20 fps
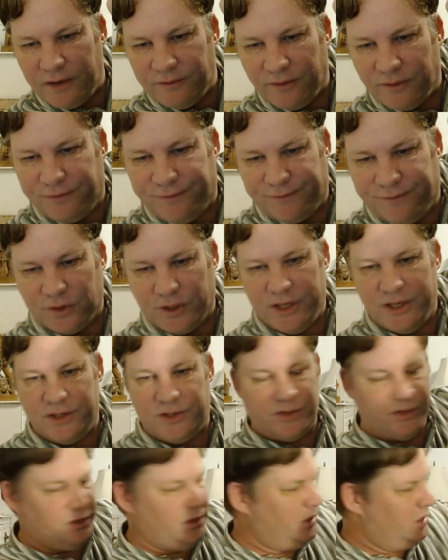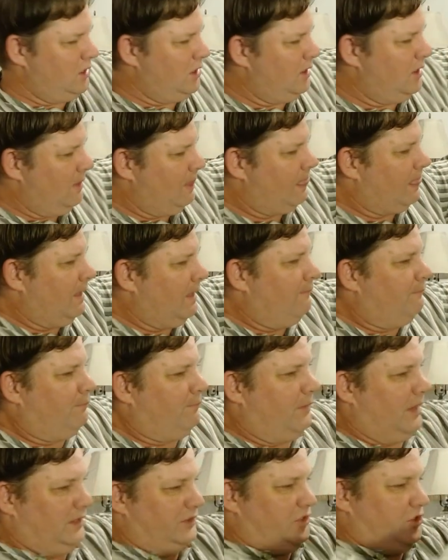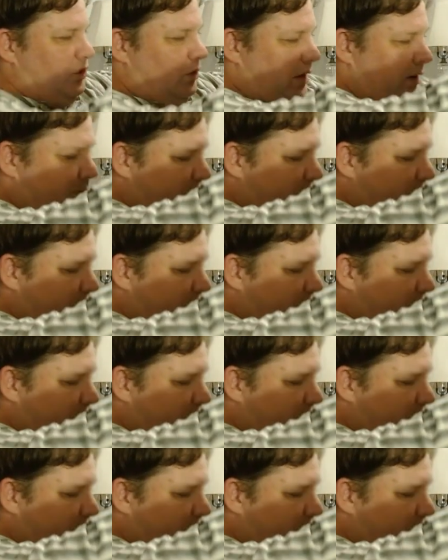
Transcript: kind of a fleece. But so